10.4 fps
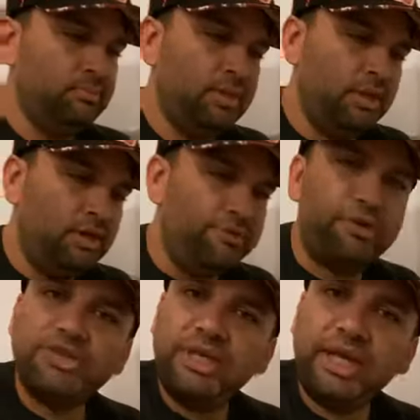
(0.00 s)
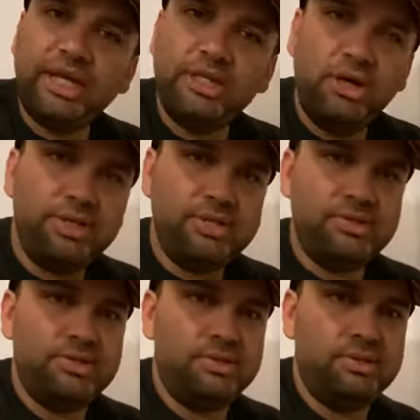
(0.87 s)
First thing I
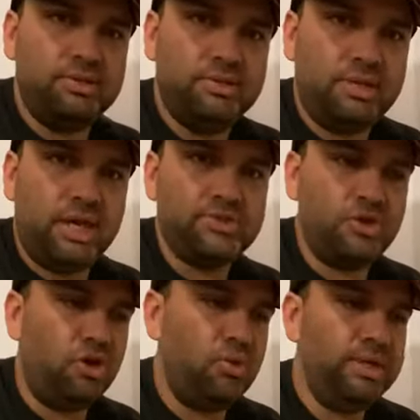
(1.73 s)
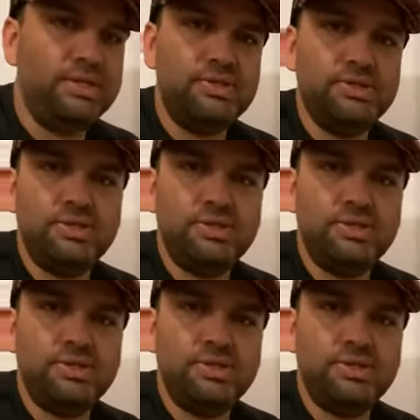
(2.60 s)
notice, as always,